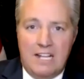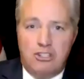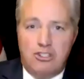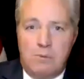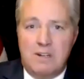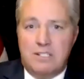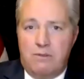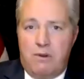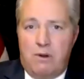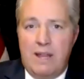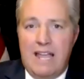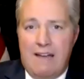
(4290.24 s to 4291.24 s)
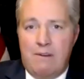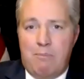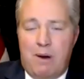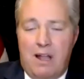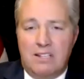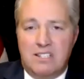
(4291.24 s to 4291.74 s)
And so much of what we have
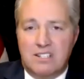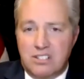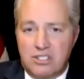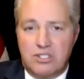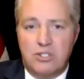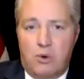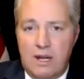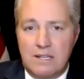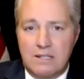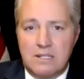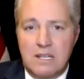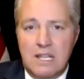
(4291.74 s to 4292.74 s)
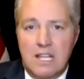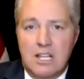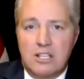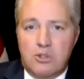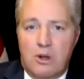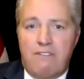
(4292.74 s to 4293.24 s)
in politics is noise.
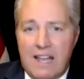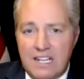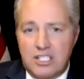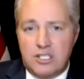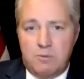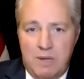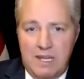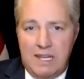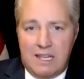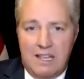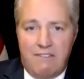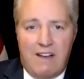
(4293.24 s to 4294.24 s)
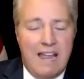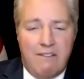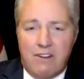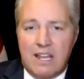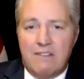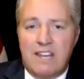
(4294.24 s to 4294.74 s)
So if I speak, if I
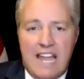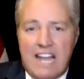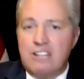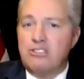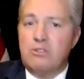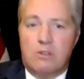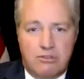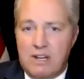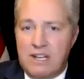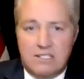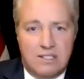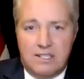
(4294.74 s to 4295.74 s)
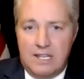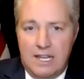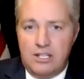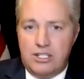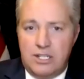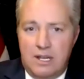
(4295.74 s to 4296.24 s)
ever give a national address to the
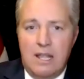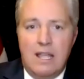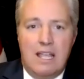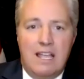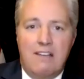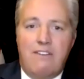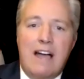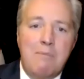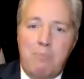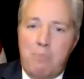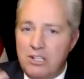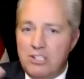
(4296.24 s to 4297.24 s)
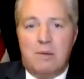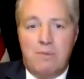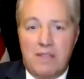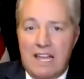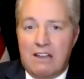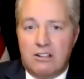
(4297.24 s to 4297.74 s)
nation, if I put
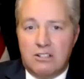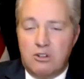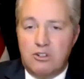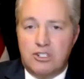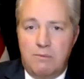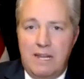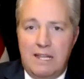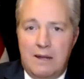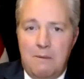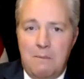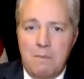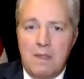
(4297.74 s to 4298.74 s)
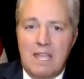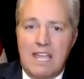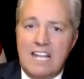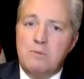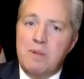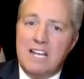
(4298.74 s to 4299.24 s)
something out on social media,
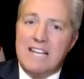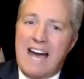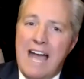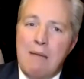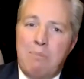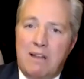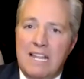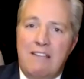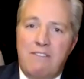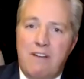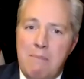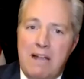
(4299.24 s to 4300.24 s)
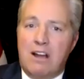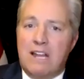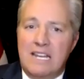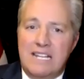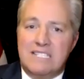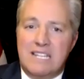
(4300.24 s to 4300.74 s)
it's because I believe
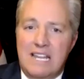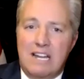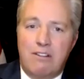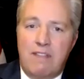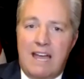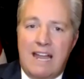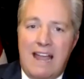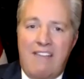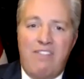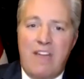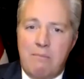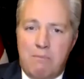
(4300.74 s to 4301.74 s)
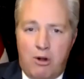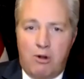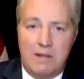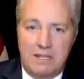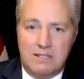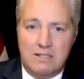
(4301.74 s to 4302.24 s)
America needs to hear that at that
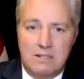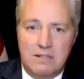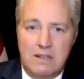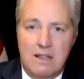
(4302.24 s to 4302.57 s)
moment.